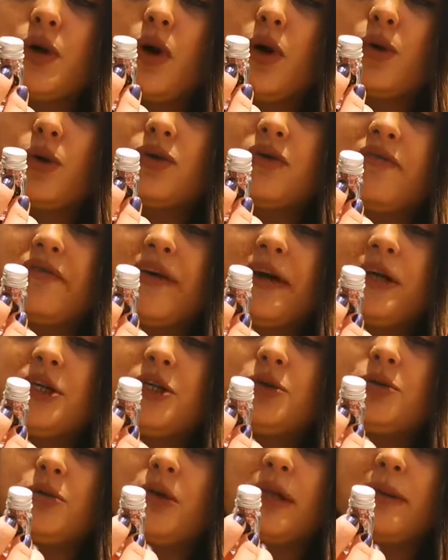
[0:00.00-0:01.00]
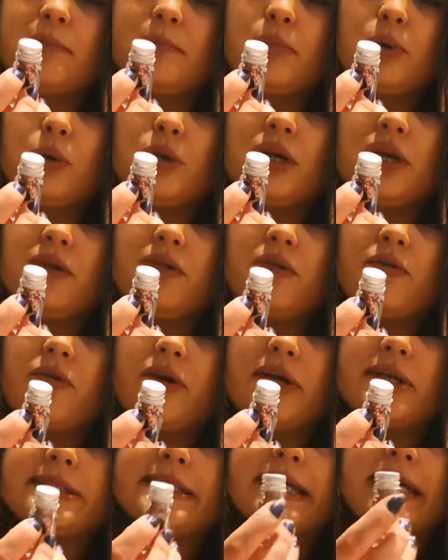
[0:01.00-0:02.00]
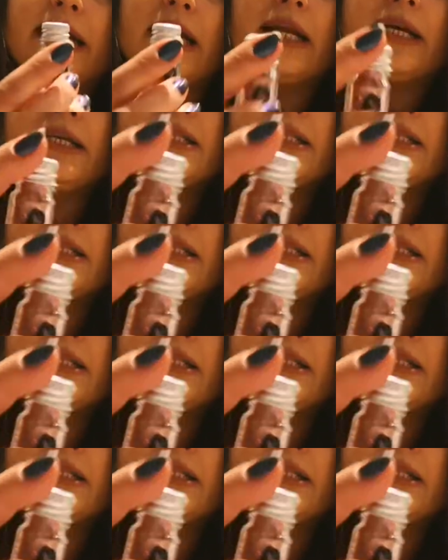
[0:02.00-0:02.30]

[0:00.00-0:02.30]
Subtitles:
gold facial and body 3D